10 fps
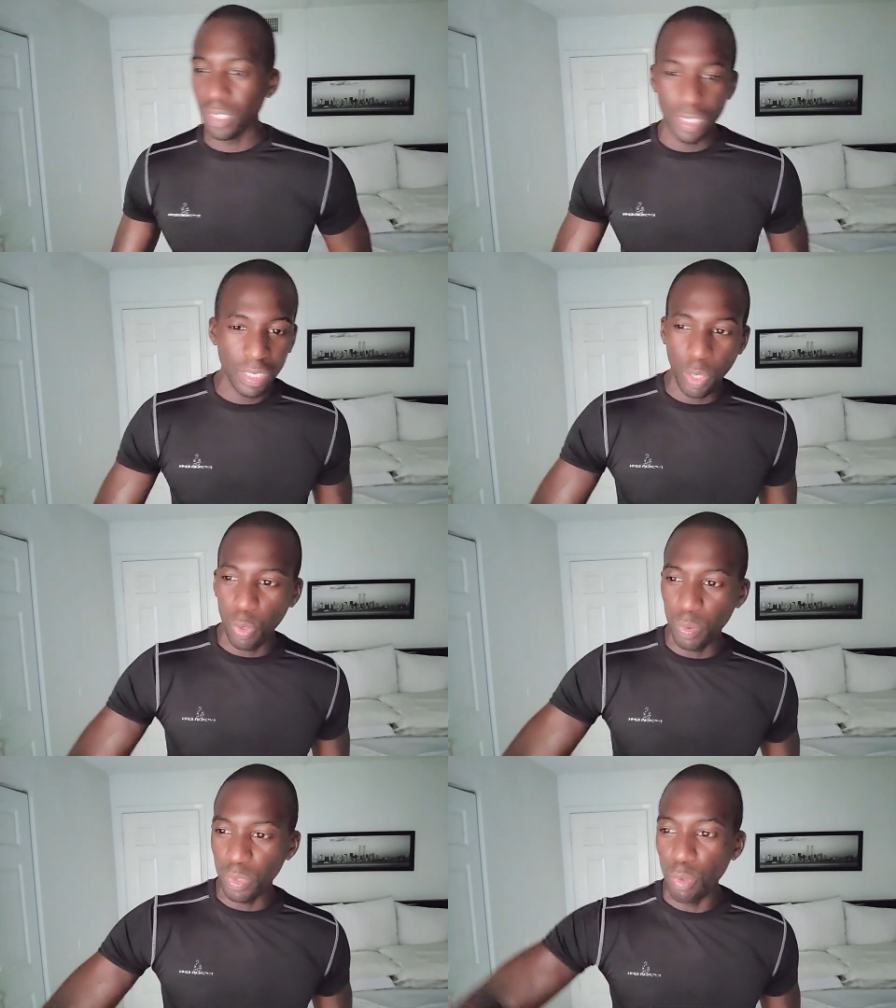you
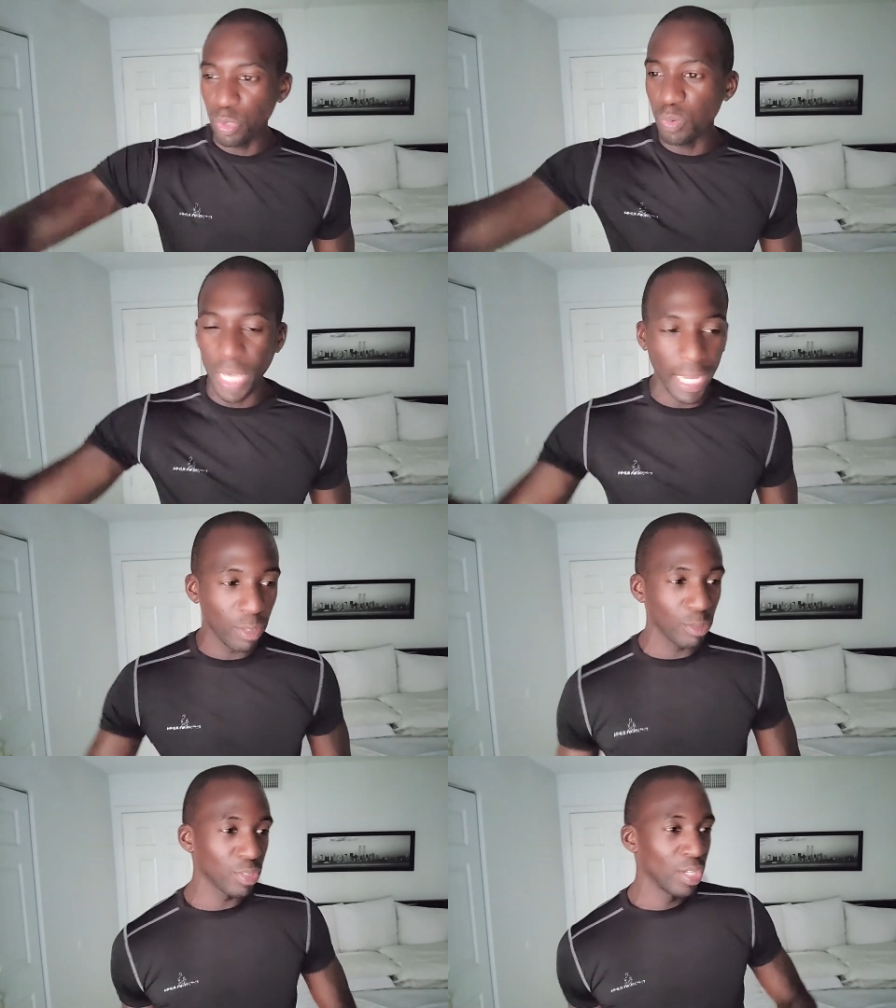know, YouTube
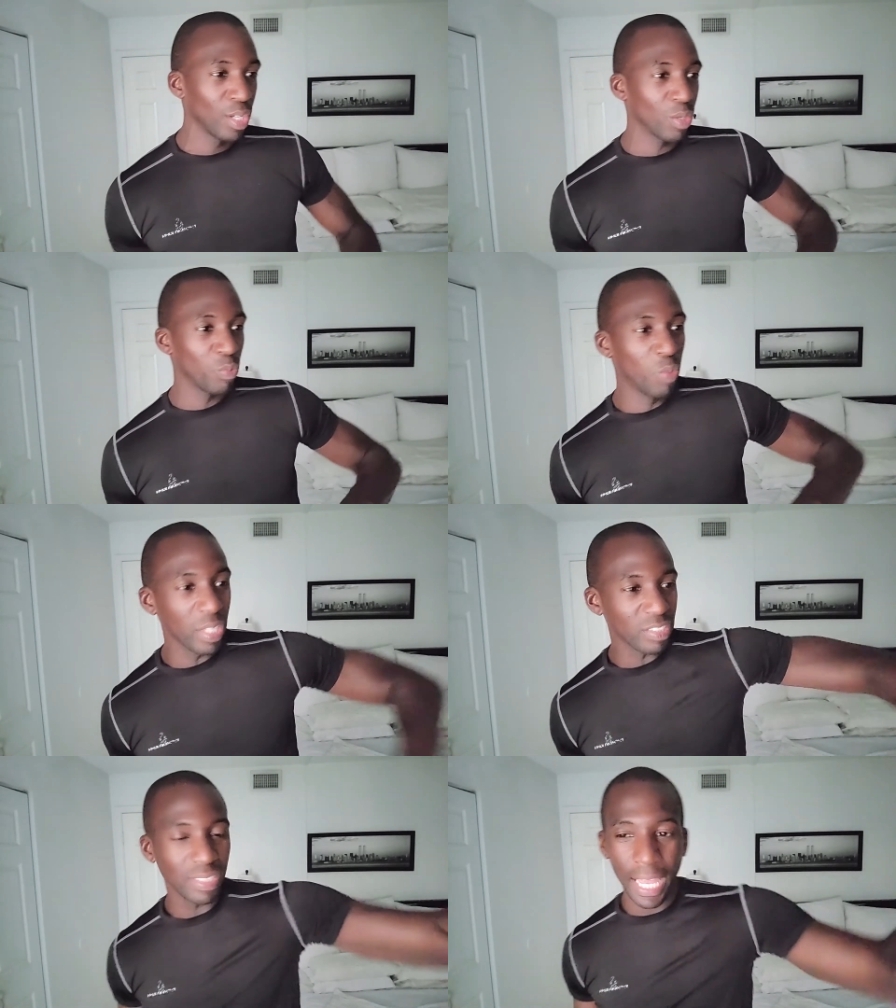channels, real
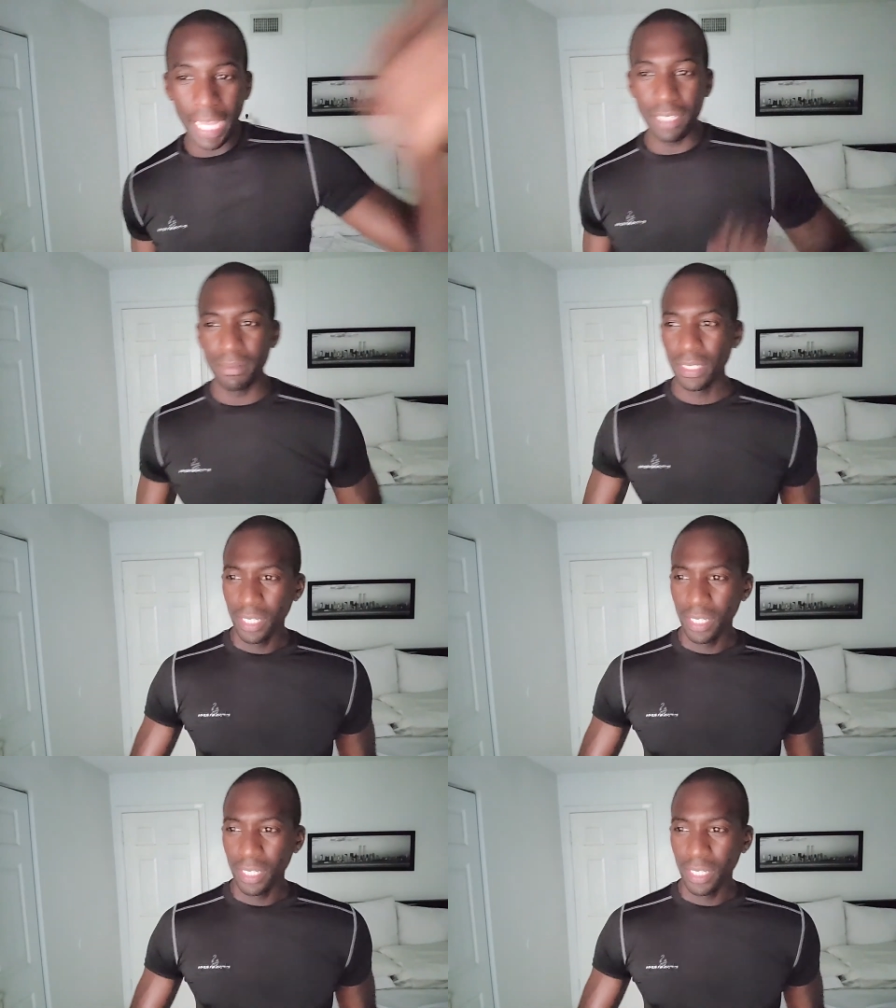estate,